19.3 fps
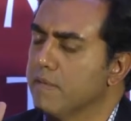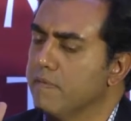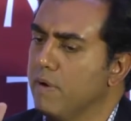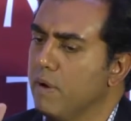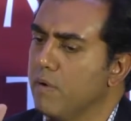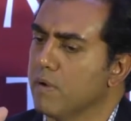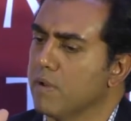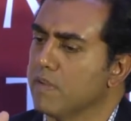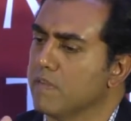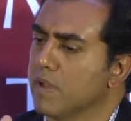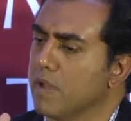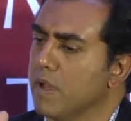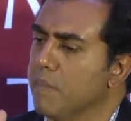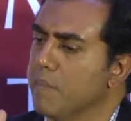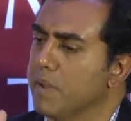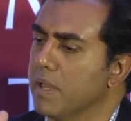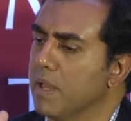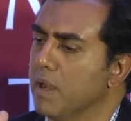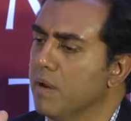founders are
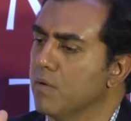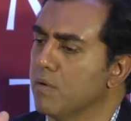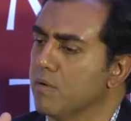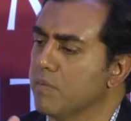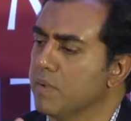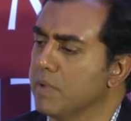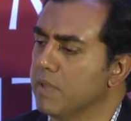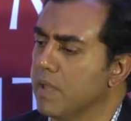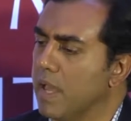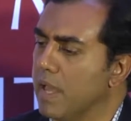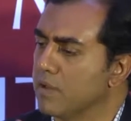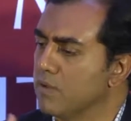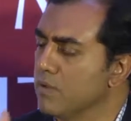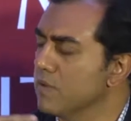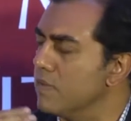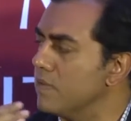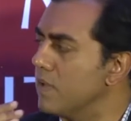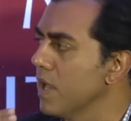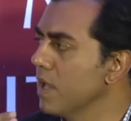coming out with
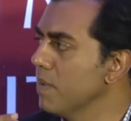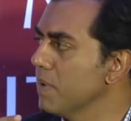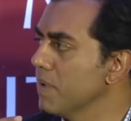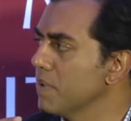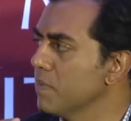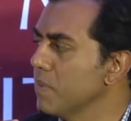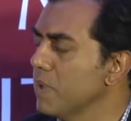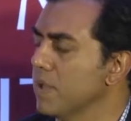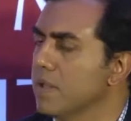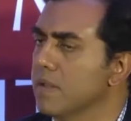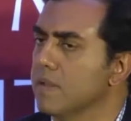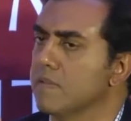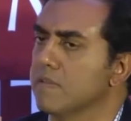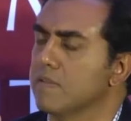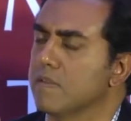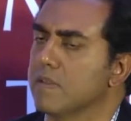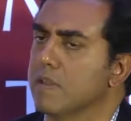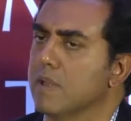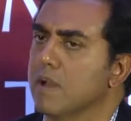actual startup
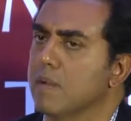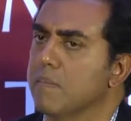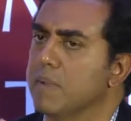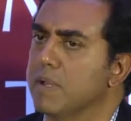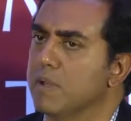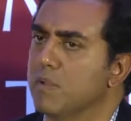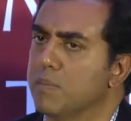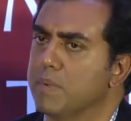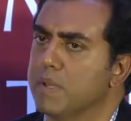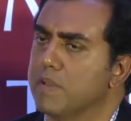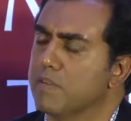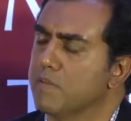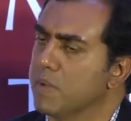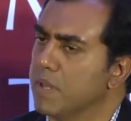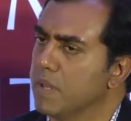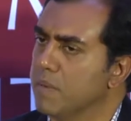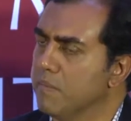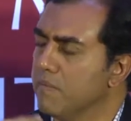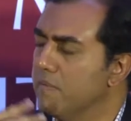experience. B2B has
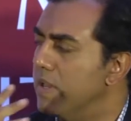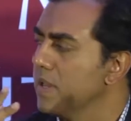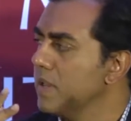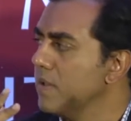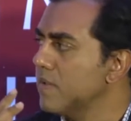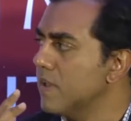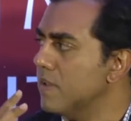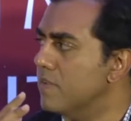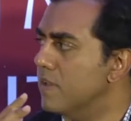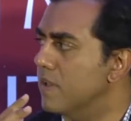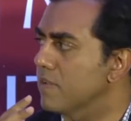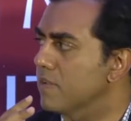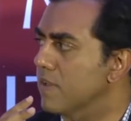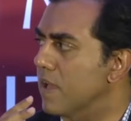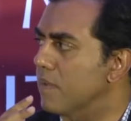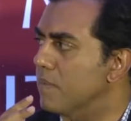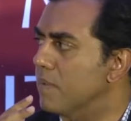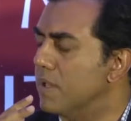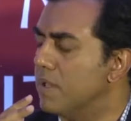become a very interesting
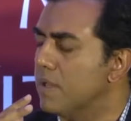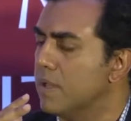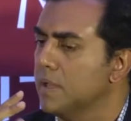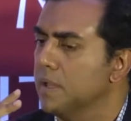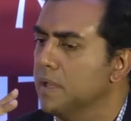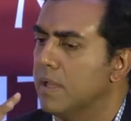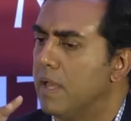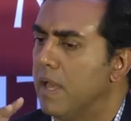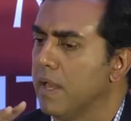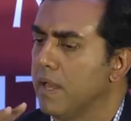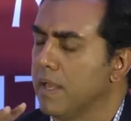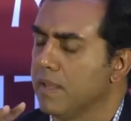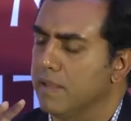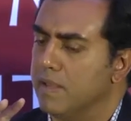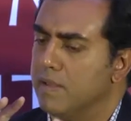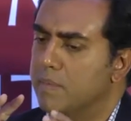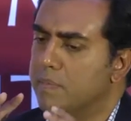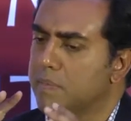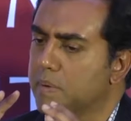segment. And I
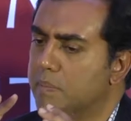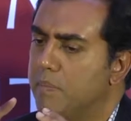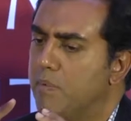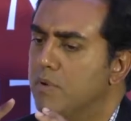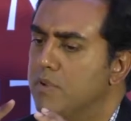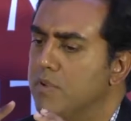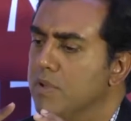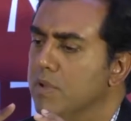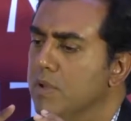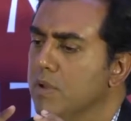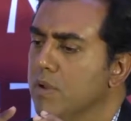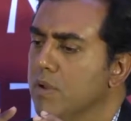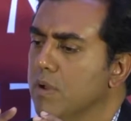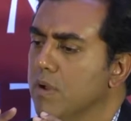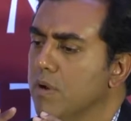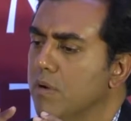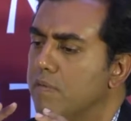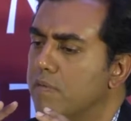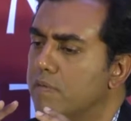think the proportion
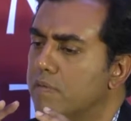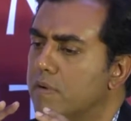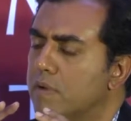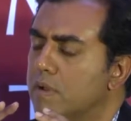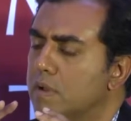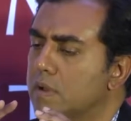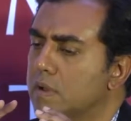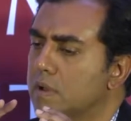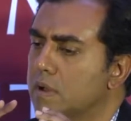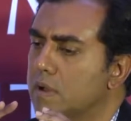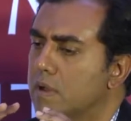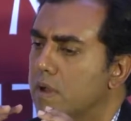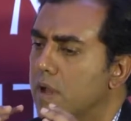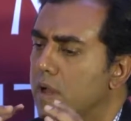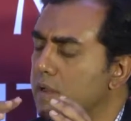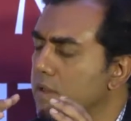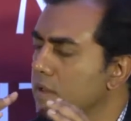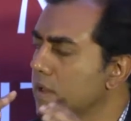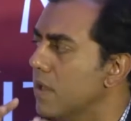of
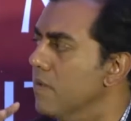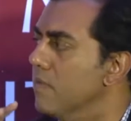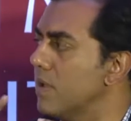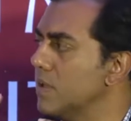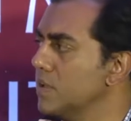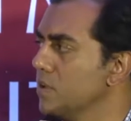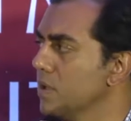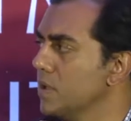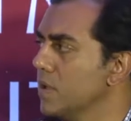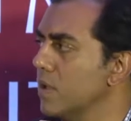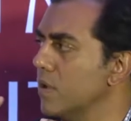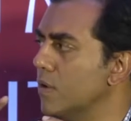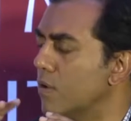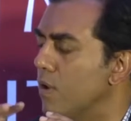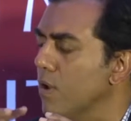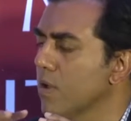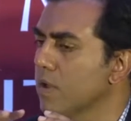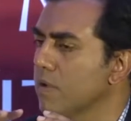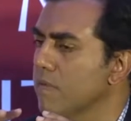unconventional or
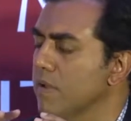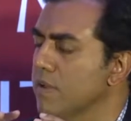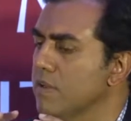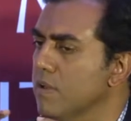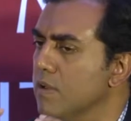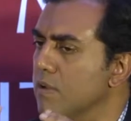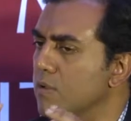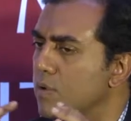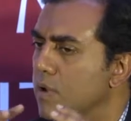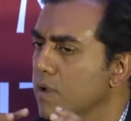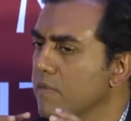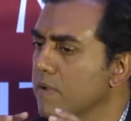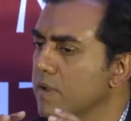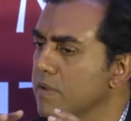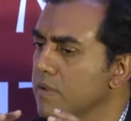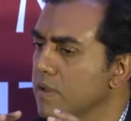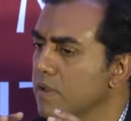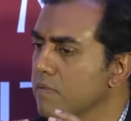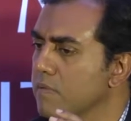non-conventional to
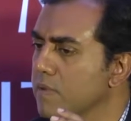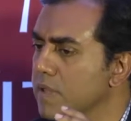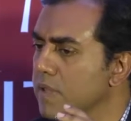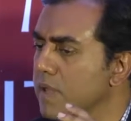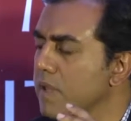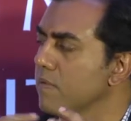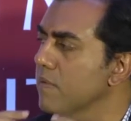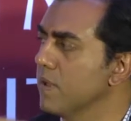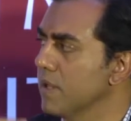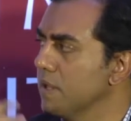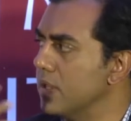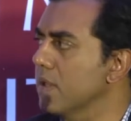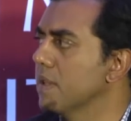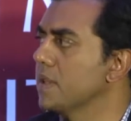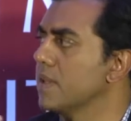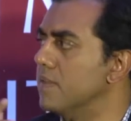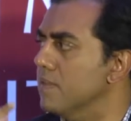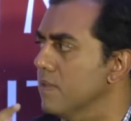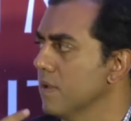conventional, we think will
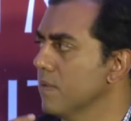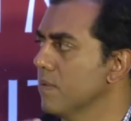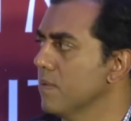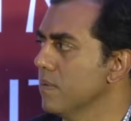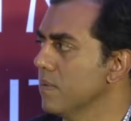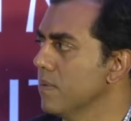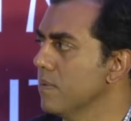increase now.